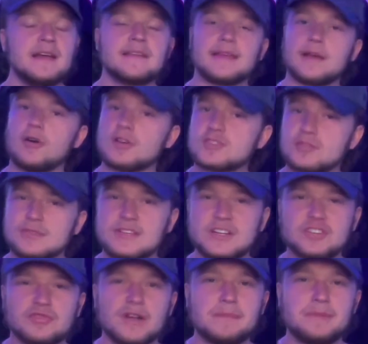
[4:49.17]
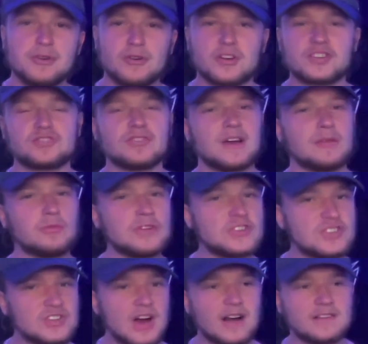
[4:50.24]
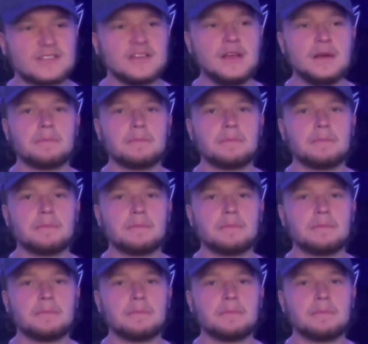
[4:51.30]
They also did trade Bjorkstrand, which sucks.